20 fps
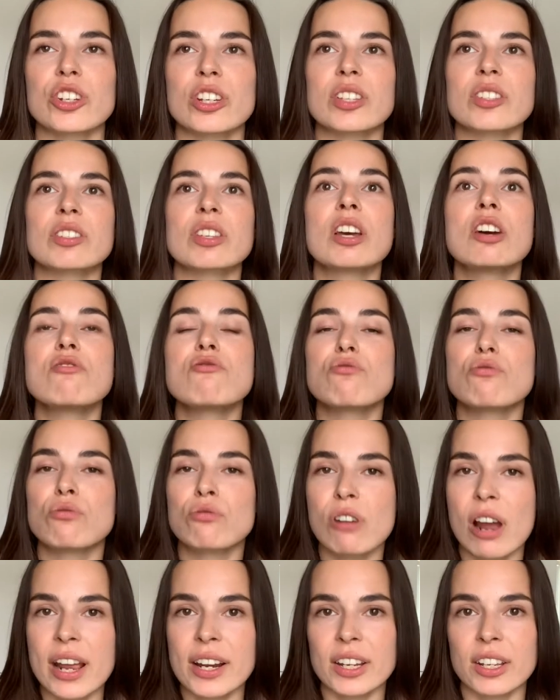is
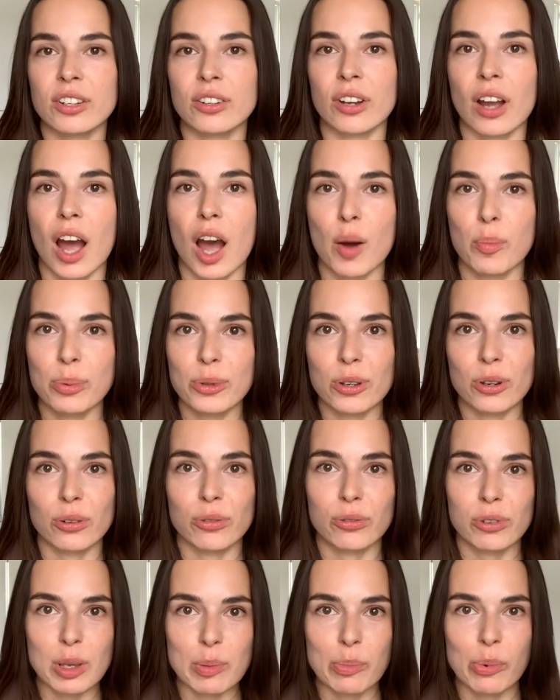writing up your
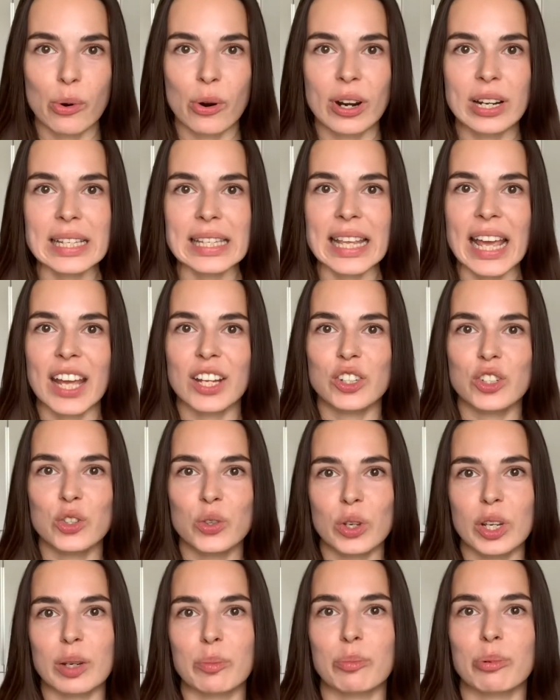reports and
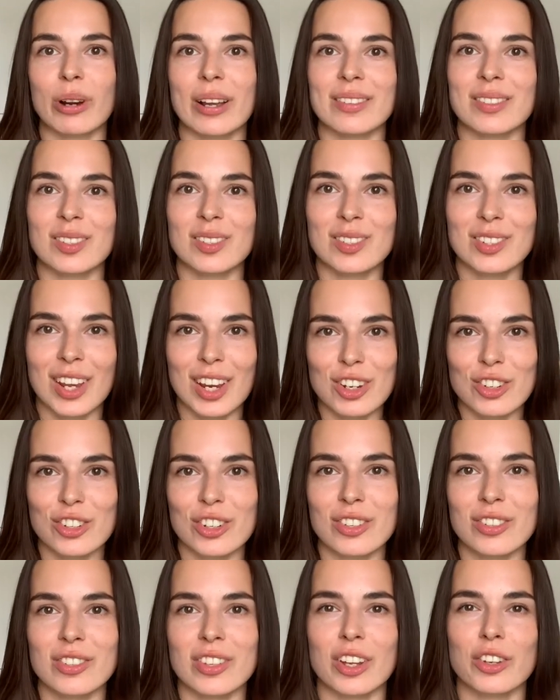doing
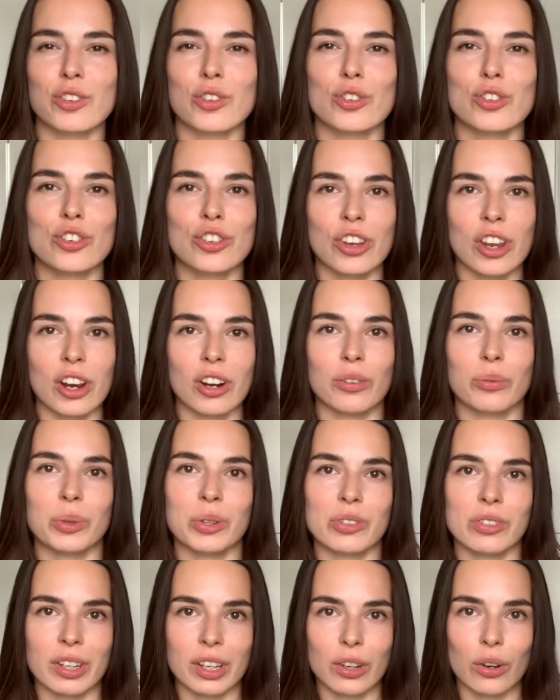presentations that you share with
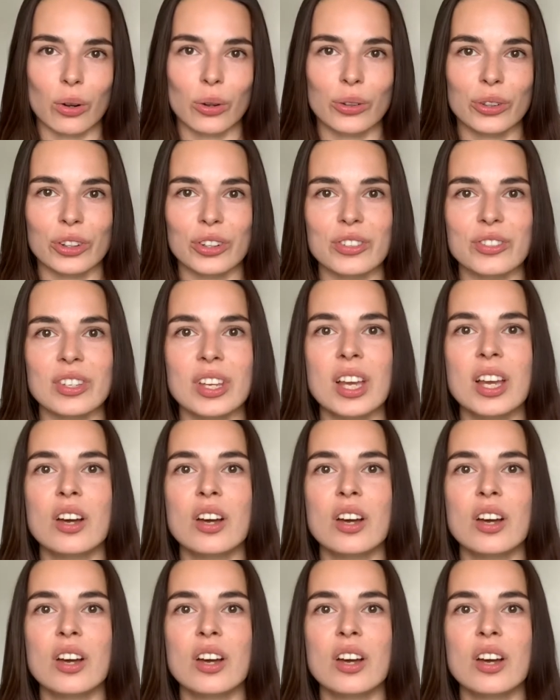stakeholders